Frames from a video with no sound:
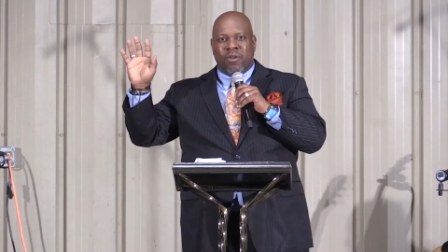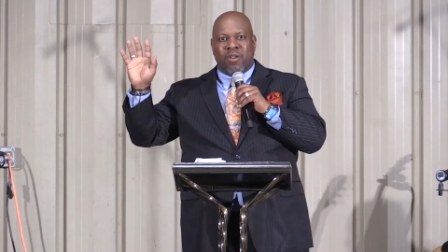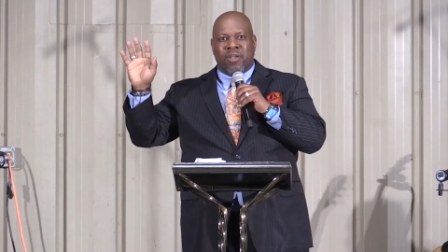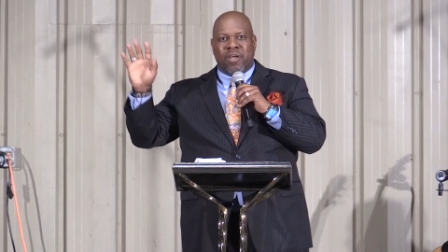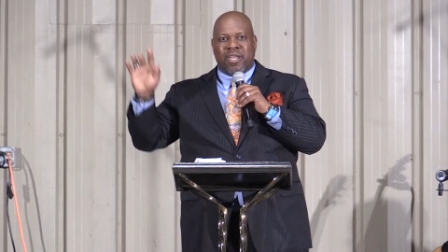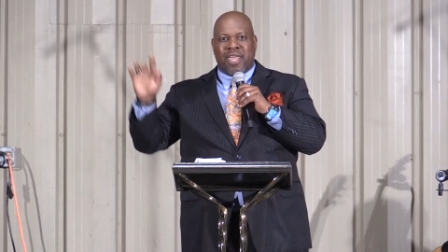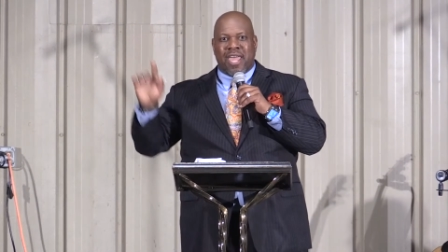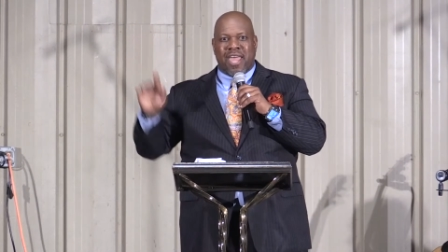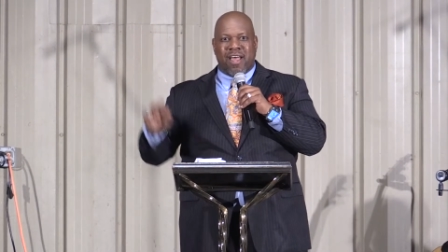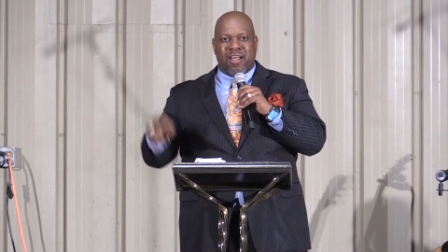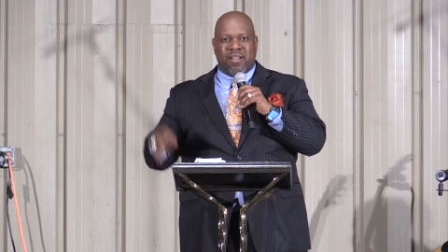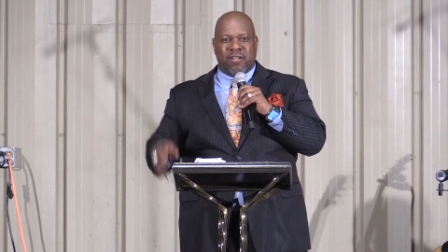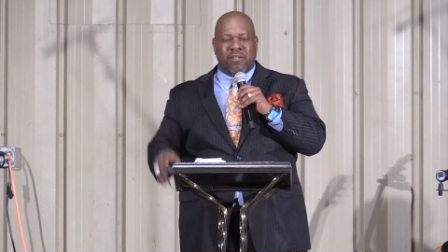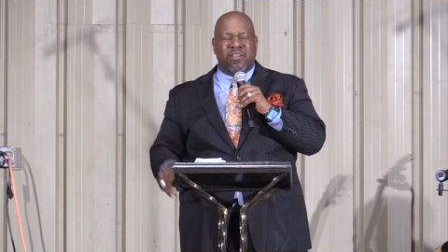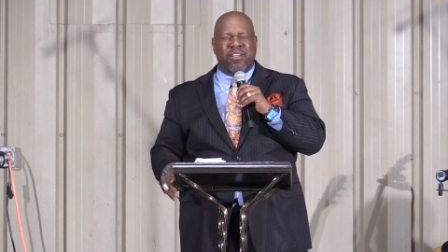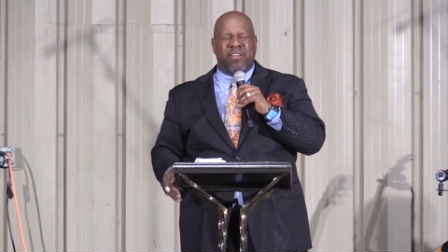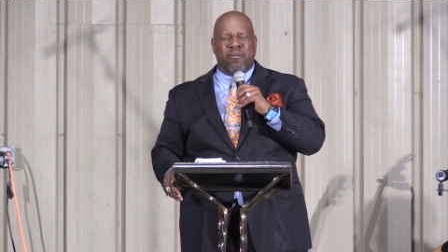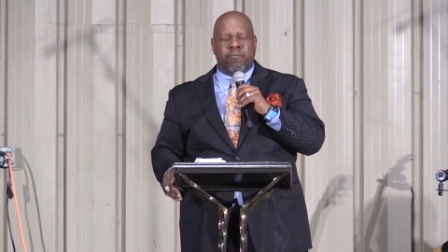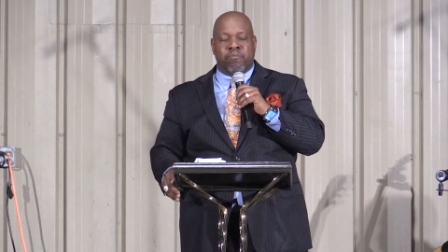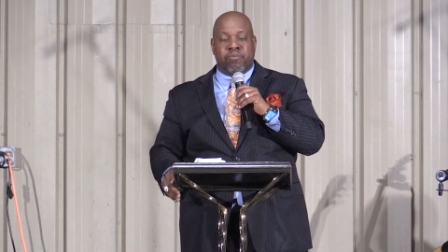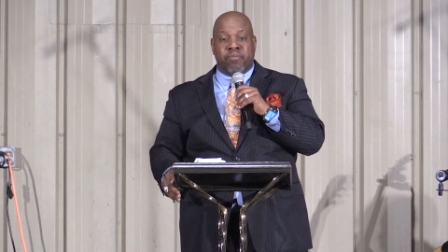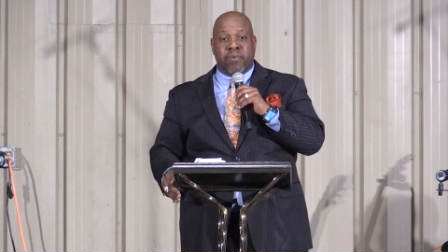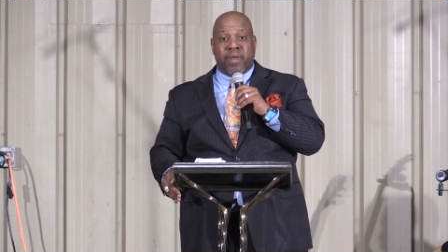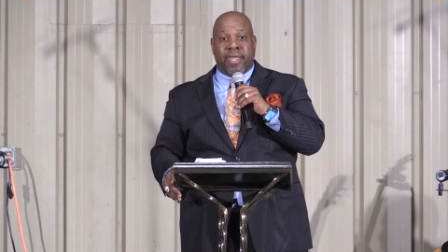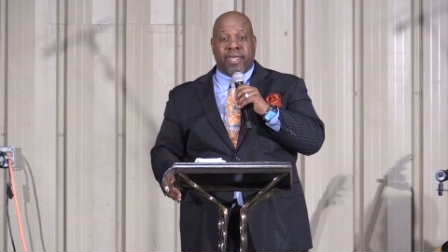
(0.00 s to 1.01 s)
Don't look out,
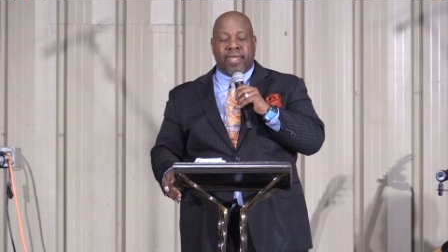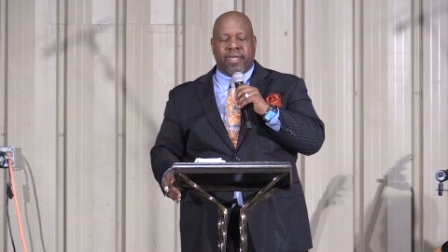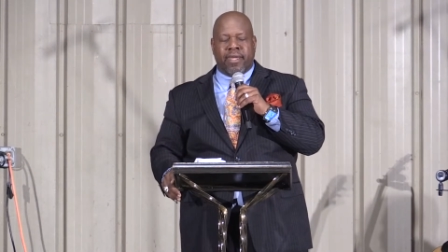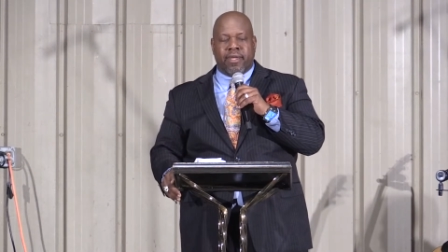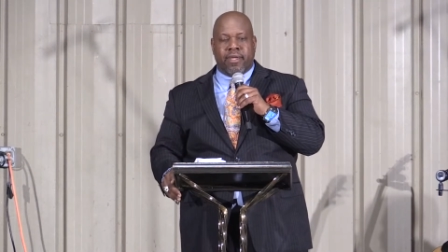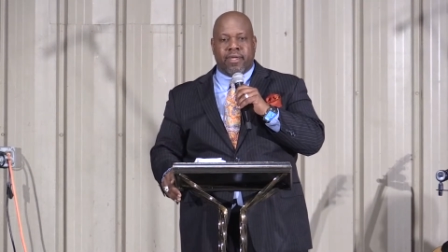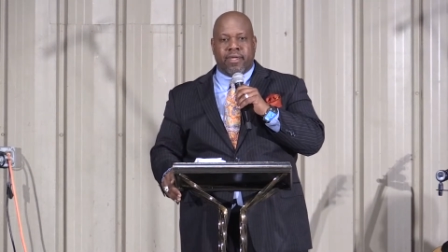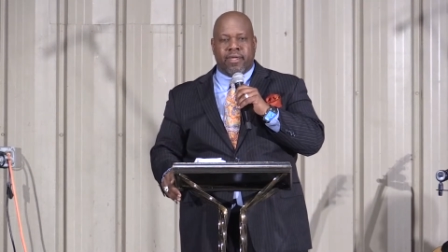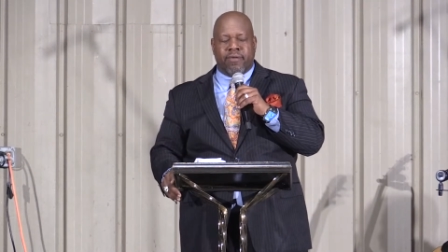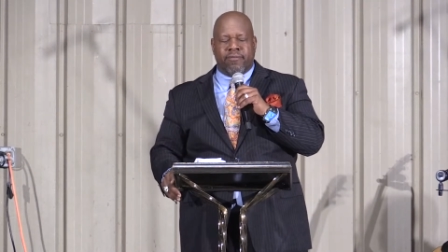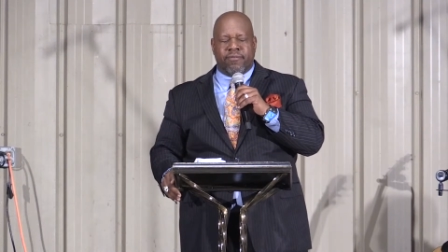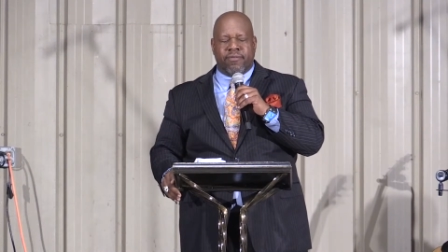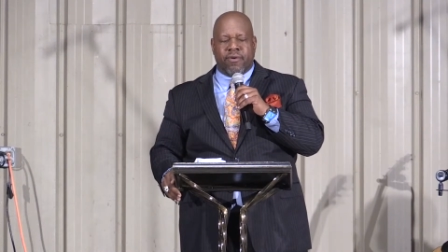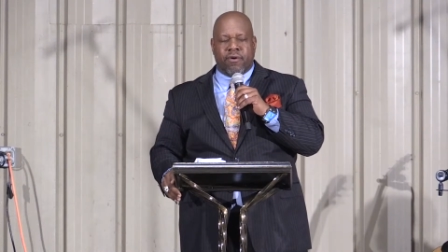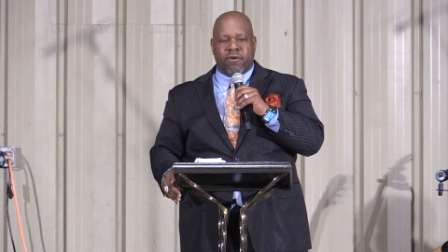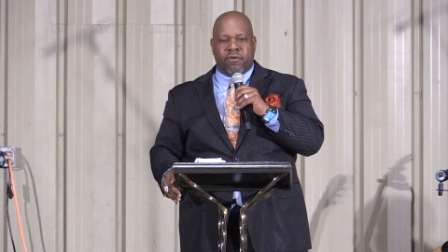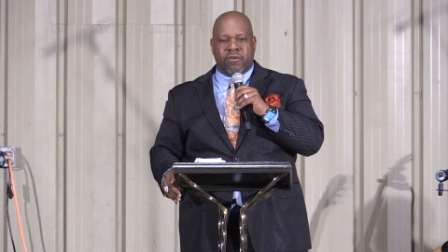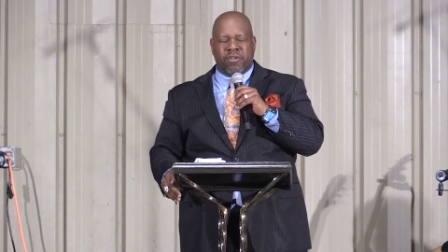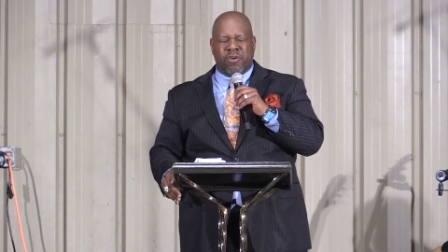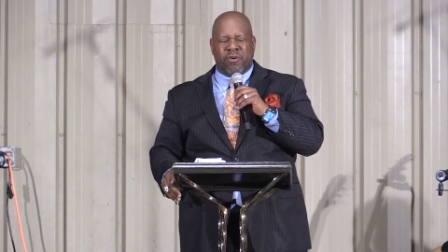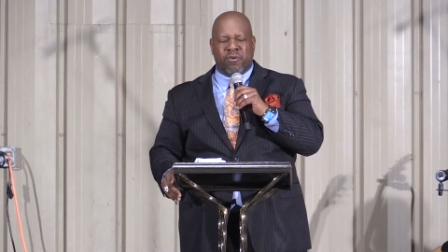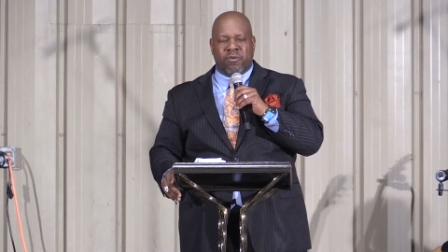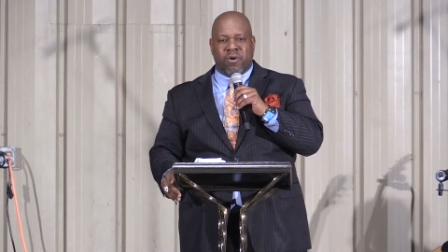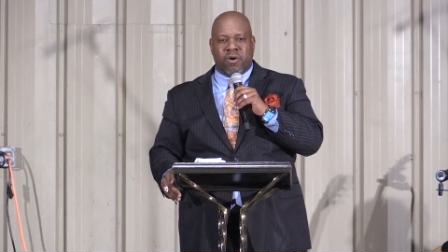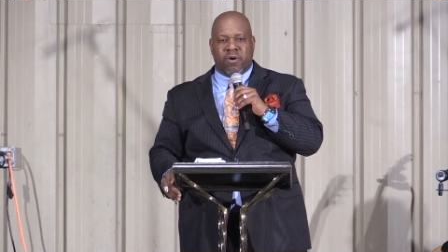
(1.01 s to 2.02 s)
blink if
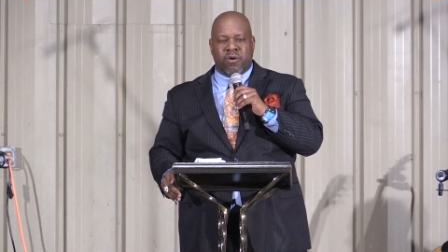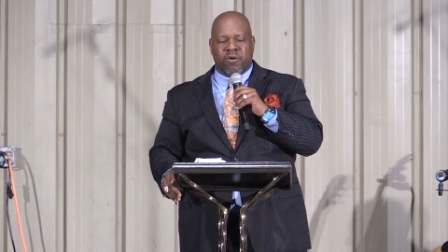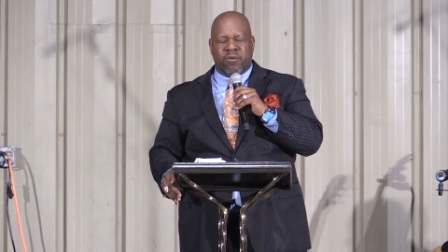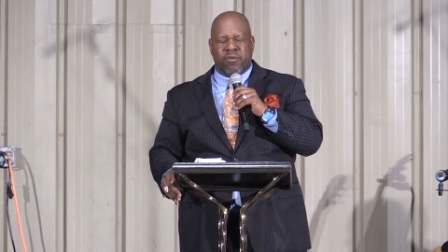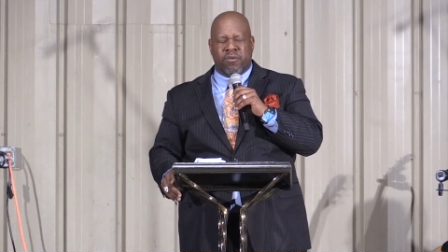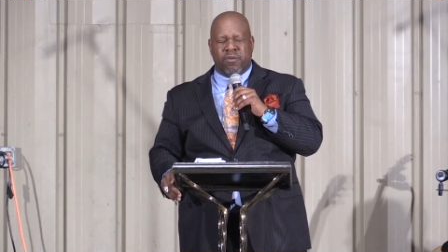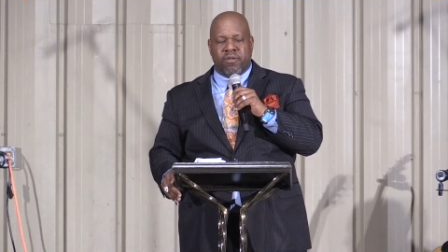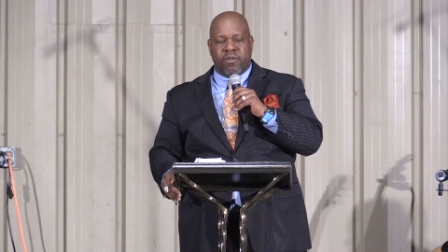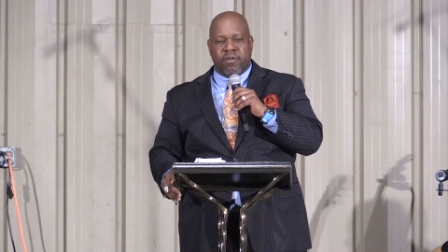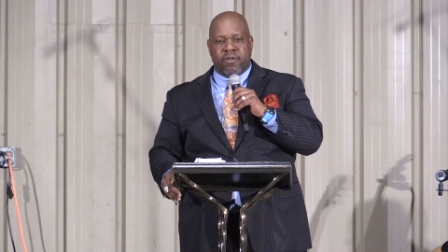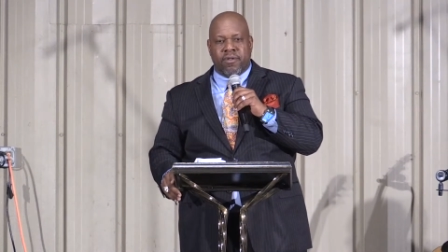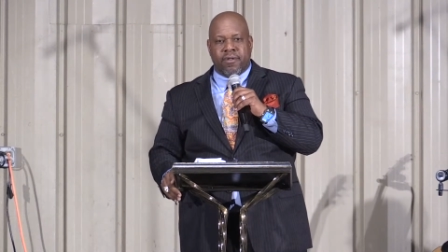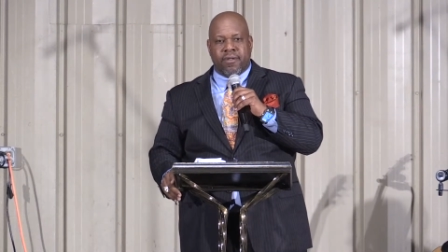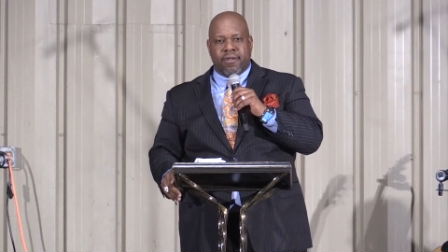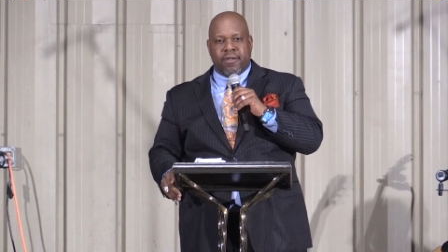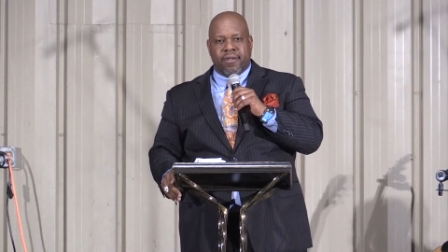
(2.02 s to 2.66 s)
on your row.